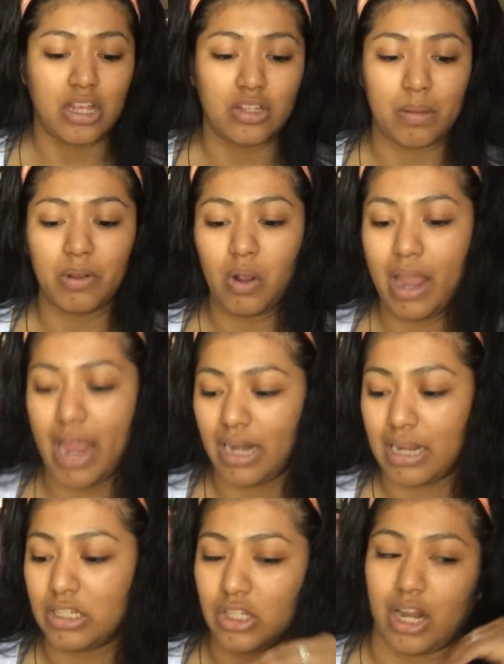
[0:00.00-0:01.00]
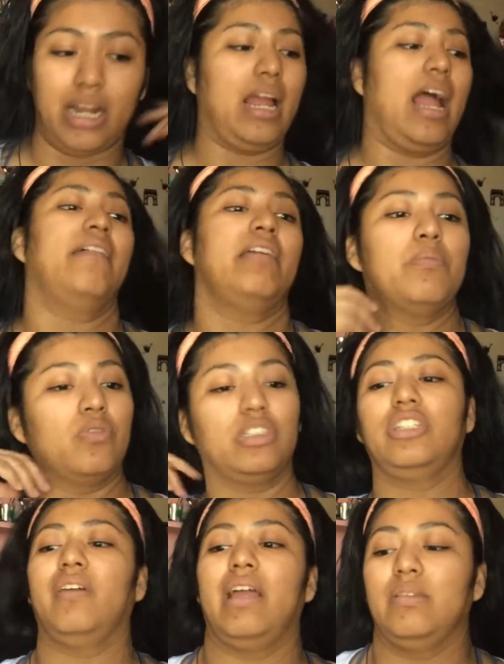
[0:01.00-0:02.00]
So I'm going to go ahead and start. I already
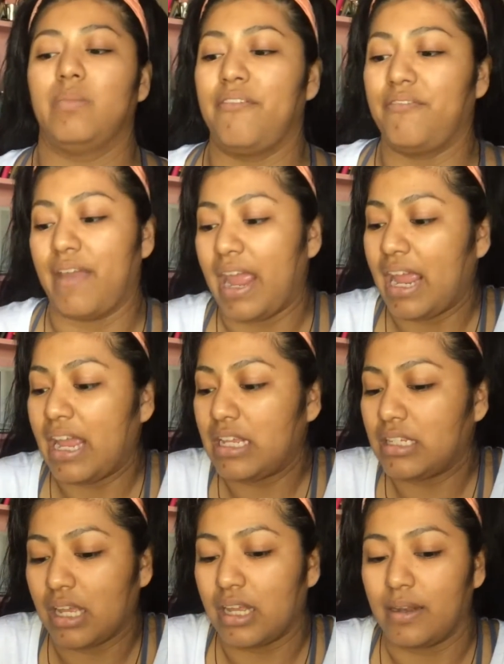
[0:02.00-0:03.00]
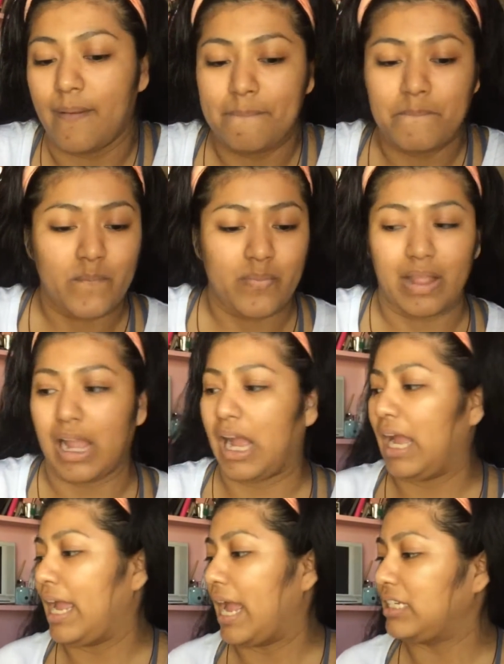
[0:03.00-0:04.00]
moisturized my face and
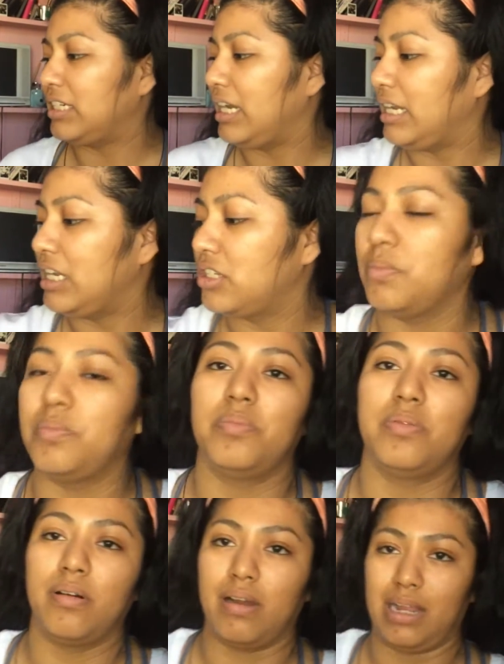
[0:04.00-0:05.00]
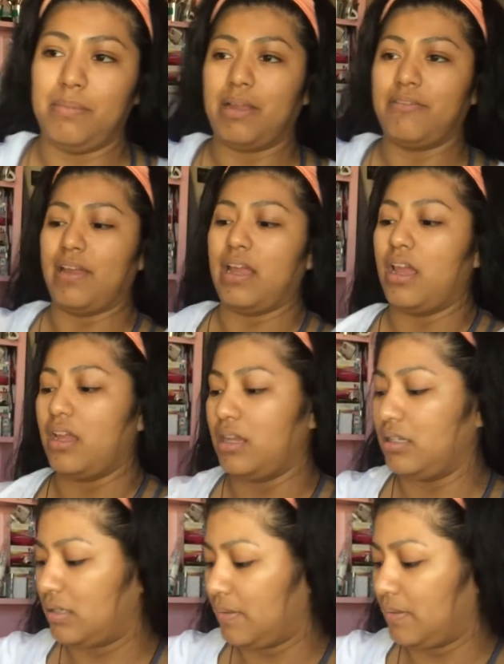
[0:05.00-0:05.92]
I actually need to prime my face.